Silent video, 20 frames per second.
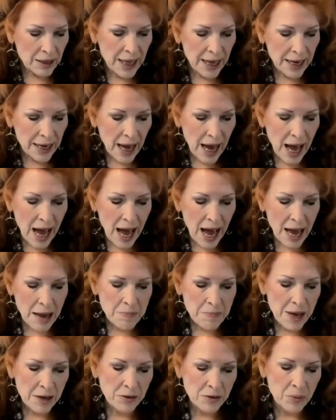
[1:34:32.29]
that
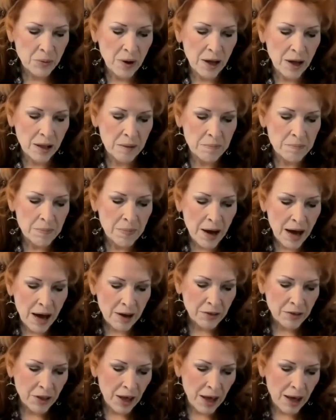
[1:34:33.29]
I may dwell
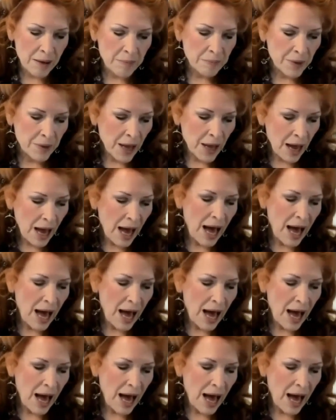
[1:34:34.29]
among them.